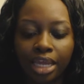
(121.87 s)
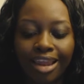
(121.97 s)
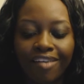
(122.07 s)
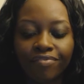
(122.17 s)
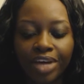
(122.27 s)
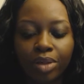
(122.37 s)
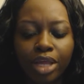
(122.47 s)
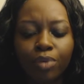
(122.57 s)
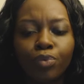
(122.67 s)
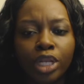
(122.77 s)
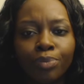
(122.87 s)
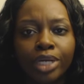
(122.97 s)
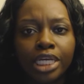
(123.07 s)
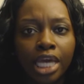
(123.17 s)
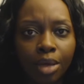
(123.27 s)
And I found really,
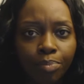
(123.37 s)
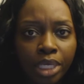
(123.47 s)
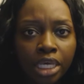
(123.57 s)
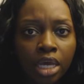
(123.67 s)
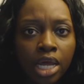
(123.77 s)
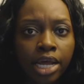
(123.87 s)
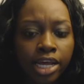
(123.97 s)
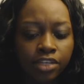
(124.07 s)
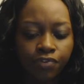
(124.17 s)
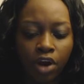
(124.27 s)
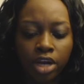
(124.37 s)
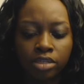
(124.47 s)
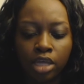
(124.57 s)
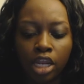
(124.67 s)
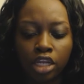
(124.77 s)
really helped me as far
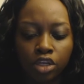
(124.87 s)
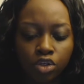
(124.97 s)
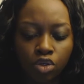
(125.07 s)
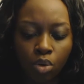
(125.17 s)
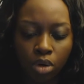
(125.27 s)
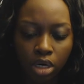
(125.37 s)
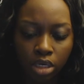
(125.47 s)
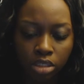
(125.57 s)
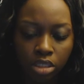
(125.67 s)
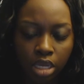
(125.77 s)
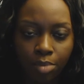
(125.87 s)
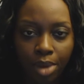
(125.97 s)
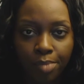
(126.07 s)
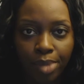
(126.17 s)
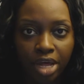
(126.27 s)
as getting the sores in
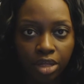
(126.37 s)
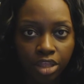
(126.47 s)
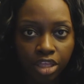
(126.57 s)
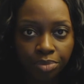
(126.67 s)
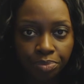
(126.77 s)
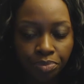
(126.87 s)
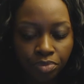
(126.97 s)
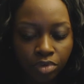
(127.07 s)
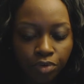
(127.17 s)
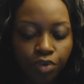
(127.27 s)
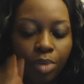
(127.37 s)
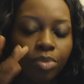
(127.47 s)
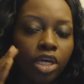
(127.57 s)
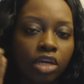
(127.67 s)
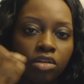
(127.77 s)
my mouth
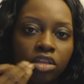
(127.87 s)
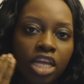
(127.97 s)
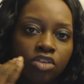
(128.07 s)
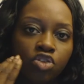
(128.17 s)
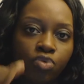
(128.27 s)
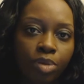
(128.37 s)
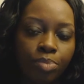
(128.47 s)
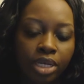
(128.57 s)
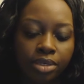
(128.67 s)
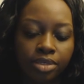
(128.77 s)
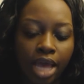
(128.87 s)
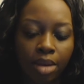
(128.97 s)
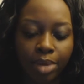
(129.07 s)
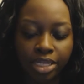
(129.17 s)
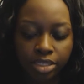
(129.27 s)
from the things scraping the side
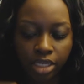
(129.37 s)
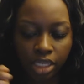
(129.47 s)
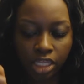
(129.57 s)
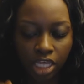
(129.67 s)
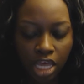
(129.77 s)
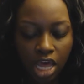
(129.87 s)
of my teeth.